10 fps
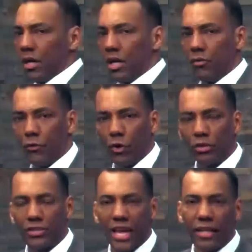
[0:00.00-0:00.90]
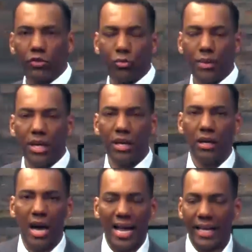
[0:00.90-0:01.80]
If you say to me,
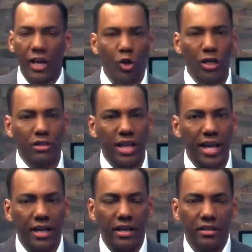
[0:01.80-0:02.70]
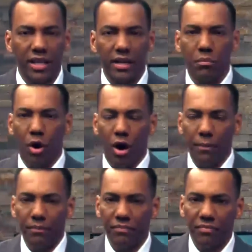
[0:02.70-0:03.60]
I cannot take it anymore.
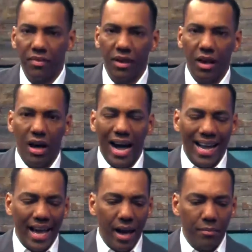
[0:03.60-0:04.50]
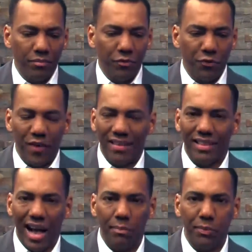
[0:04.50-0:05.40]
I am fed
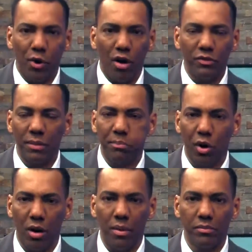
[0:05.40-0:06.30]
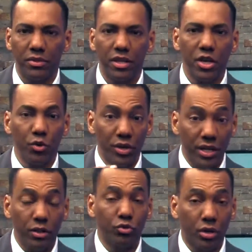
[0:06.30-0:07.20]
up of the problems. You
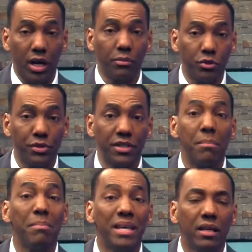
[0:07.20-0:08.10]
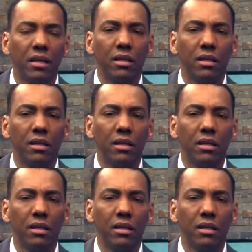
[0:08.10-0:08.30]
need to come to see me